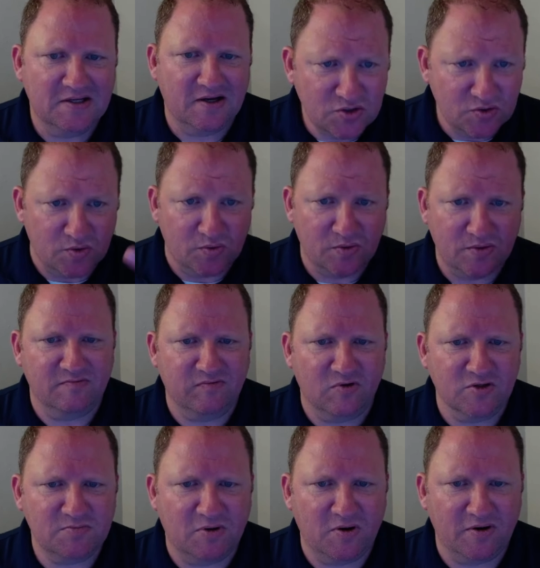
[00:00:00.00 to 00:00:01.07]
2. The
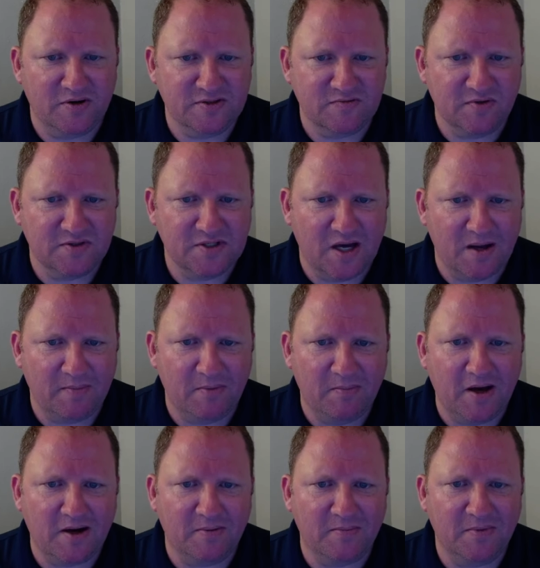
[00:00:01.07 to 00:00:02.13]
first part is for the top and
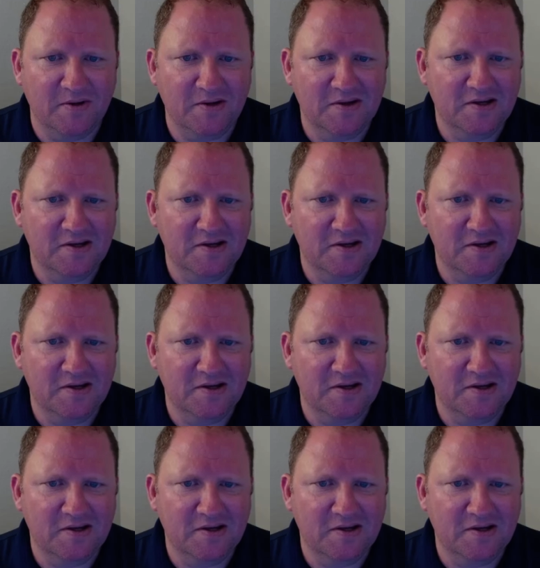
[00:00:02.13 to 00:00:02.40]
bottom,